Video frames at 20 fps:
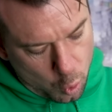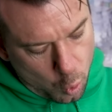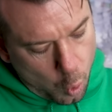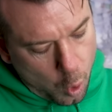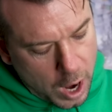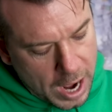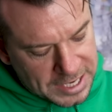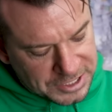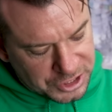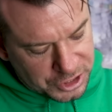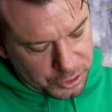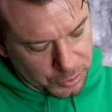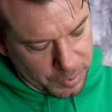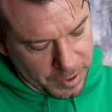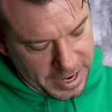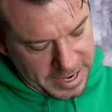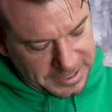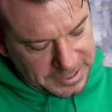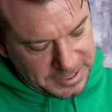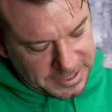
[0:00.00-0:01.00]
wash the
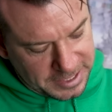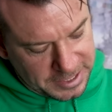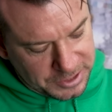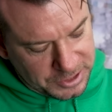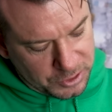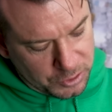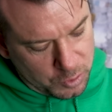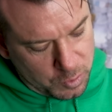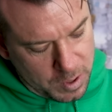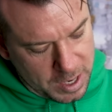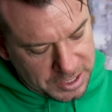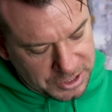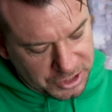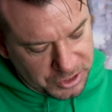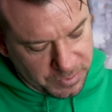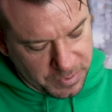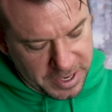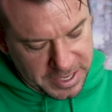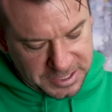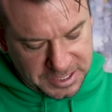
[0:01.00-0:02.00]
rice, and so to wash
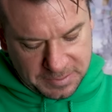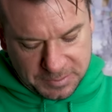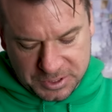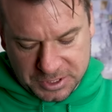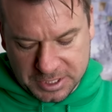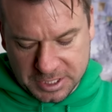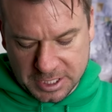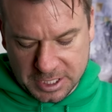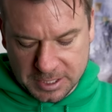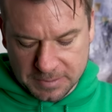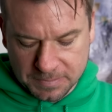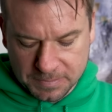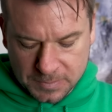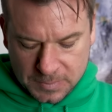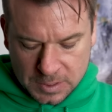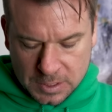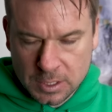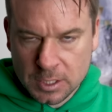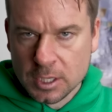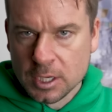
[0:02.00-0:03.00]
the rice, I'm just gonna
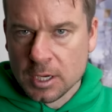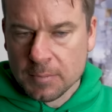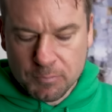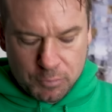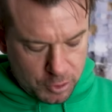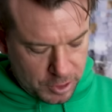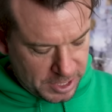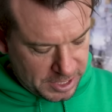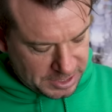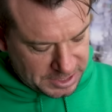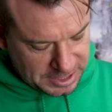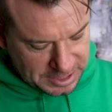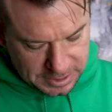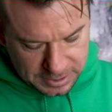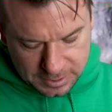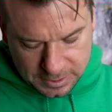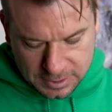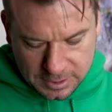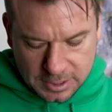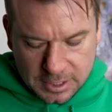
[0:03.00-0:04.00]
put it
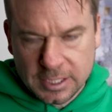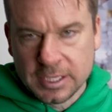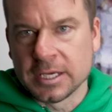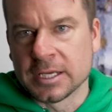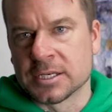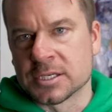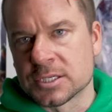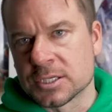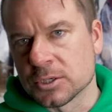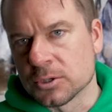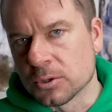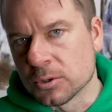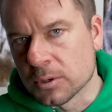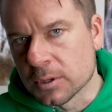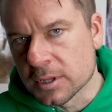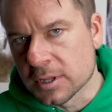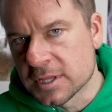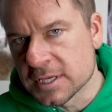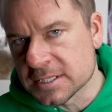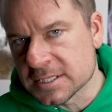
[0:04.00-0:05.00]
into
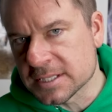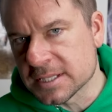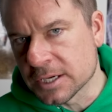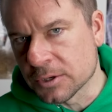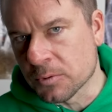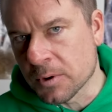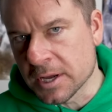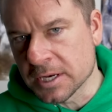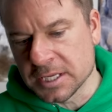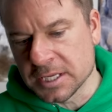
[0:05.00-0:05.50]
this thing right